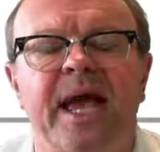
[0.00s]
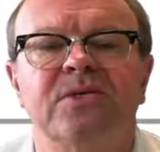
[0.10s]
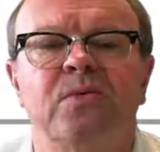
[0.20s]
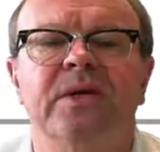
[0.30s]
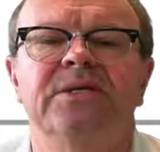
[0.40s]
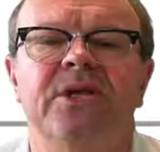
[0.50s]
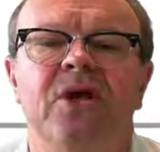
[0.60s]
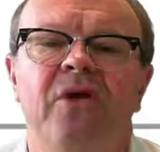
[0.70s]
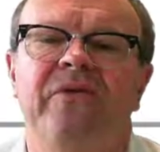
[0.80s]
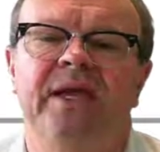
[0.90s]
as well as the
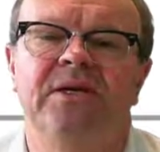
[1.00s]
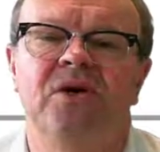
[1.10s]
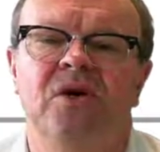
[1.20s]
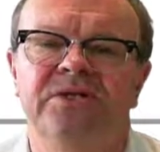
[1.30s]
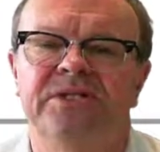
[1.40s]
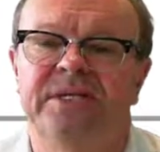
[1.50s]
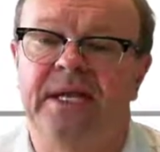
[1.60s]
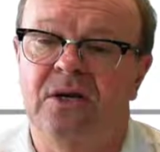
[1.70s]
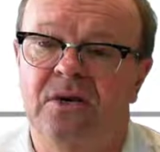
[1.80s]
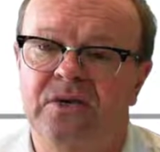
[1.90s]
overhead costs,
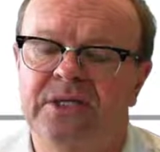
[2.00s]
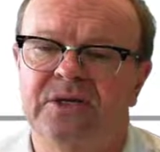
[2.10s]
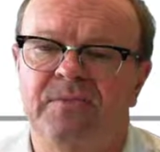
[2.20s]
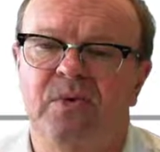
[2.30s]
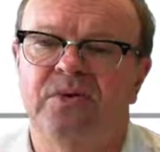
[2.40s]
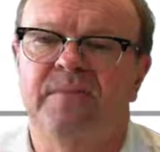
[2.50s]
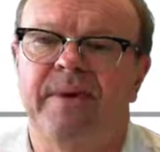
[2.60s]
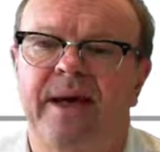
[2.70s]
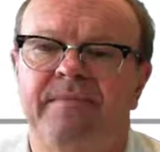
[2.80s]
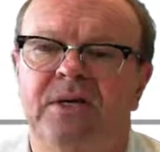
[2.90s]
including support
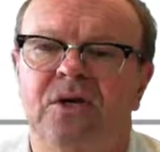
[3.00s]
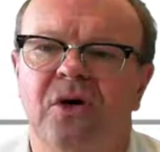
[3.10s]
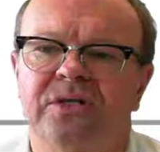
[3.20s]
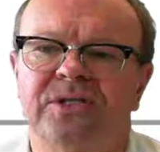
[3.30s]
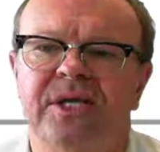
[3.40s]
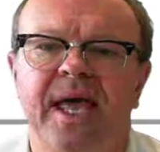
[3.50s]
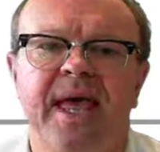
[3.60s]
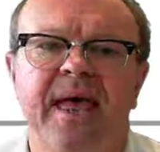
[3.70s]
department costs,